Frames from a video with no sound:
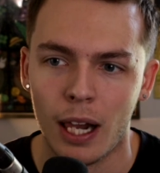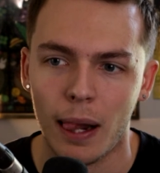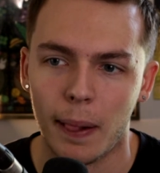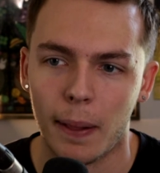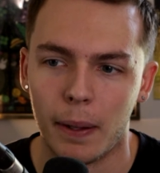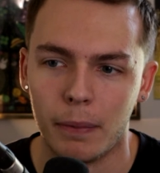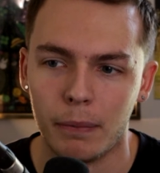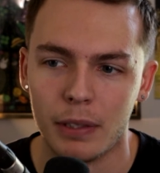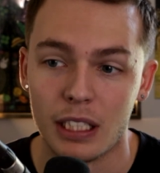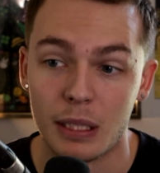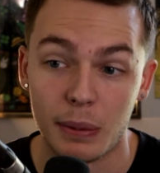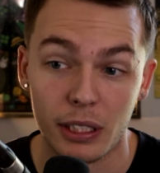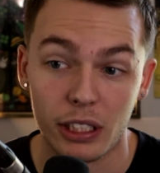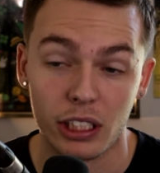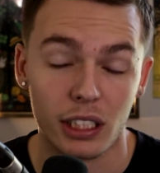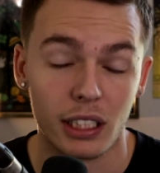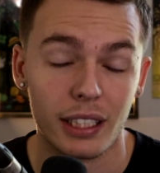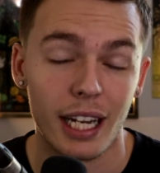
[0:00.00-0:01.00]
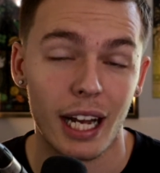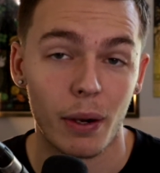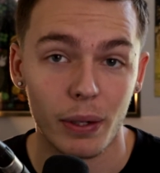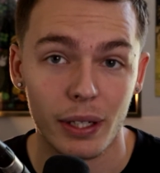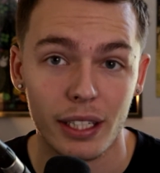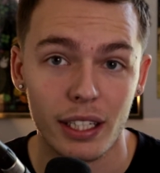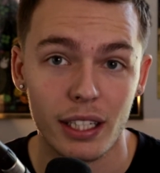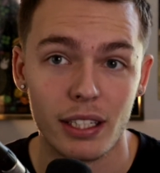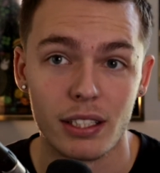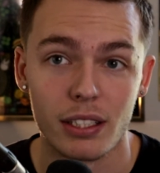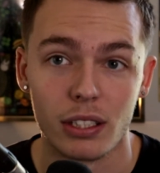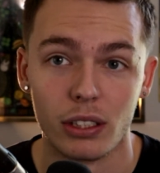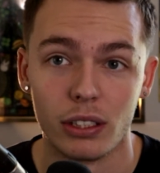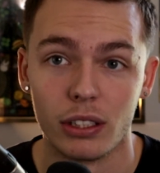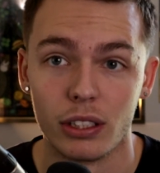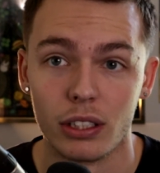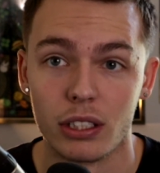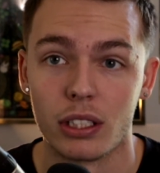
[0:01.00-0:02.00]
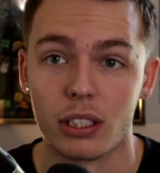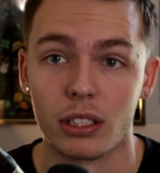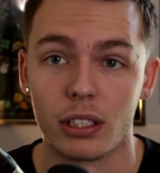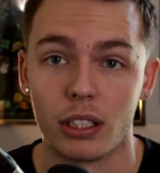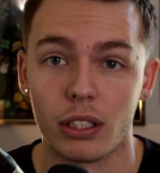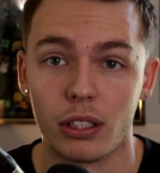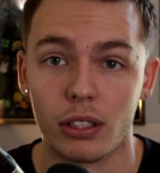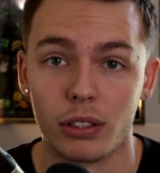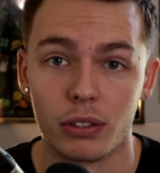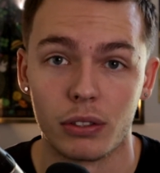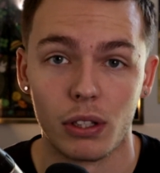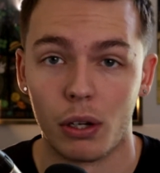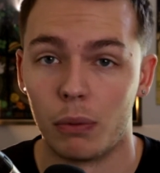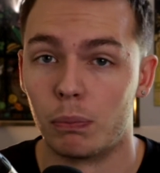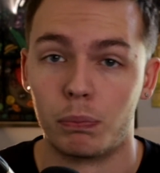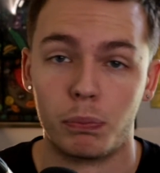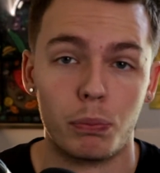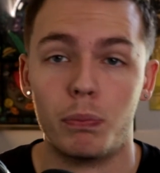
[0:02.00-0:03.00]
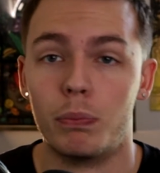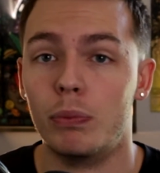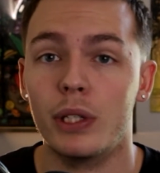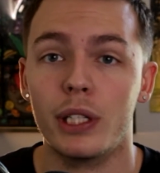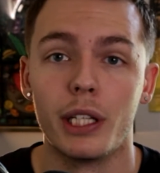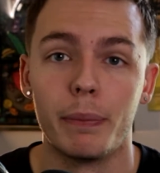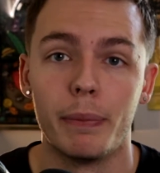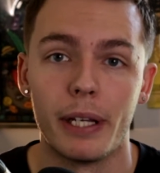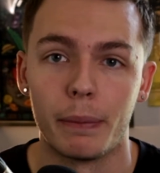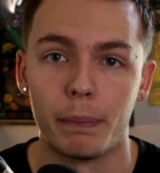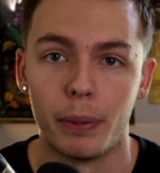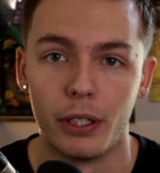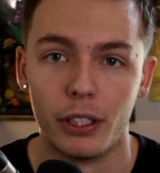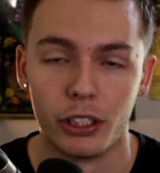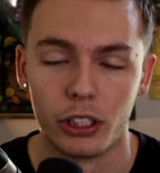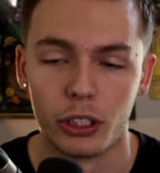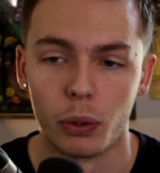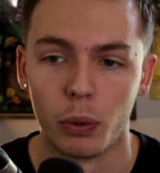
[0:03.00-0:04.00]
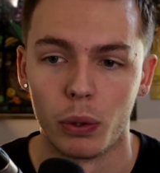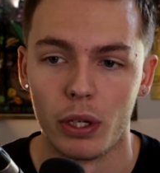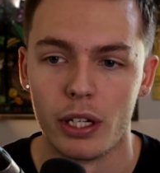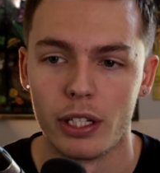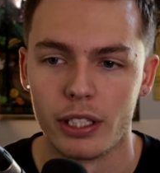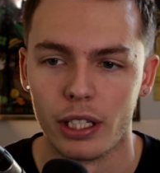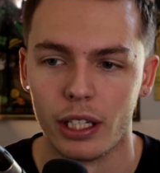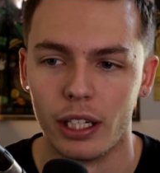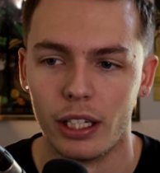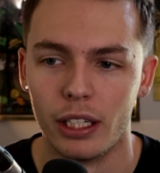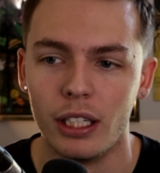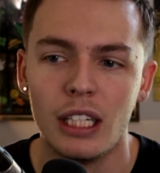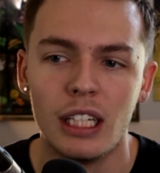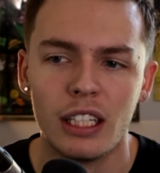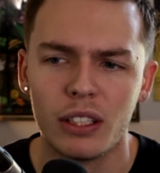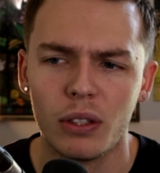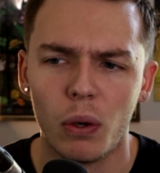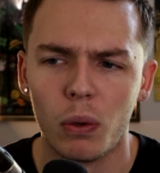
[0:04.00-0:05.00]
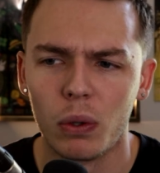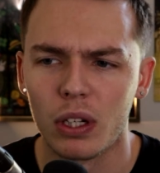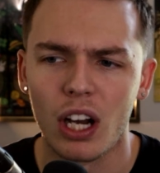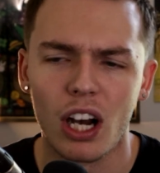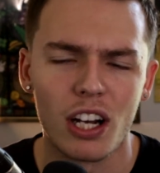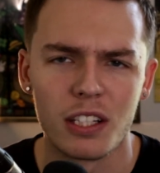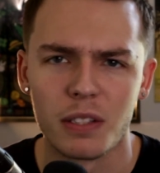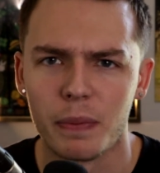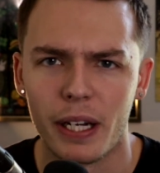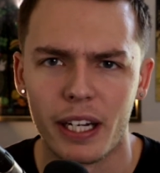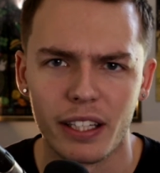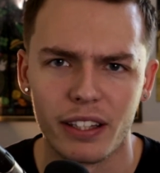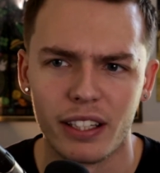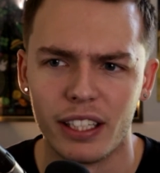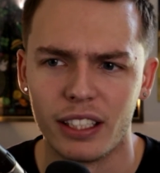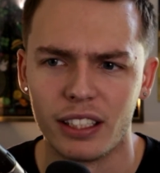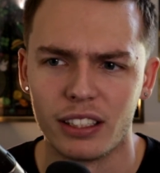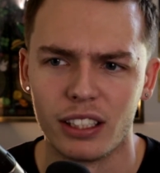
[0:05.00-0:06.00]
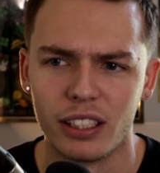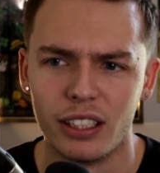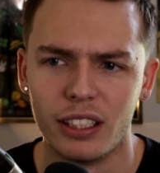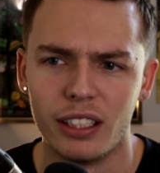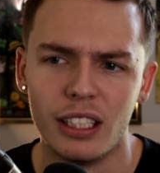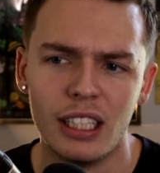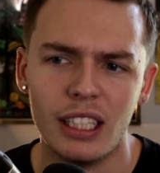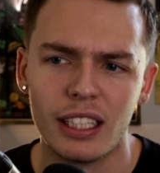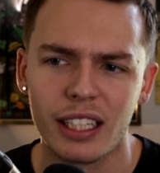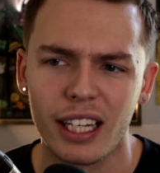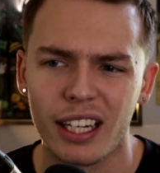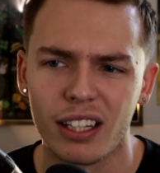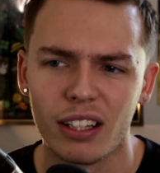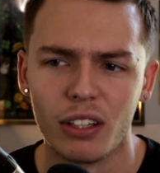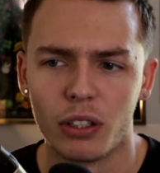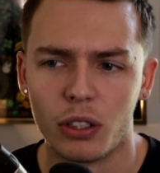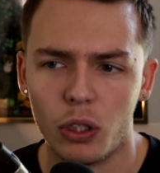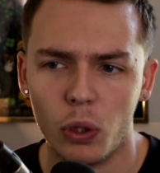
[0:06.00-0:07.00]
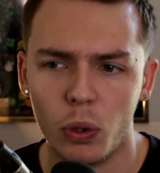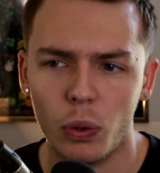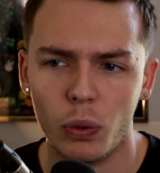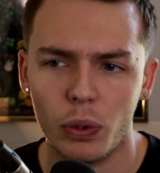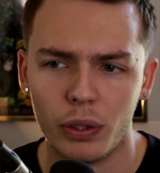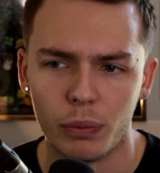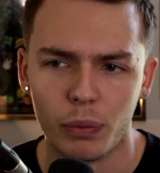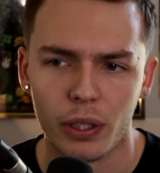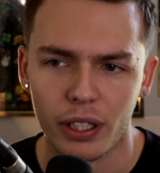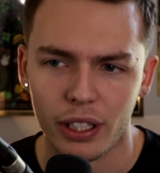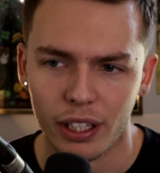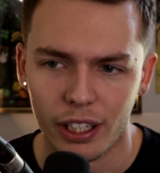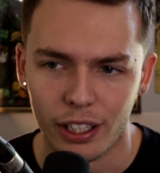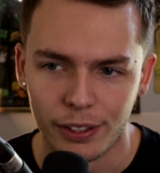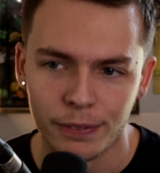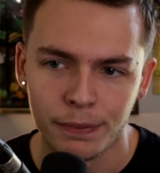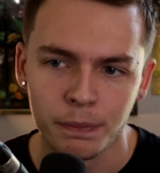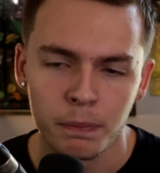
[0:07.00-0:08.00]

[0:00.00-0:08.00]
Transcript: Especially nowadays, they're a really big push towards the whole cosmetic thing to kind of look cool and whatnot.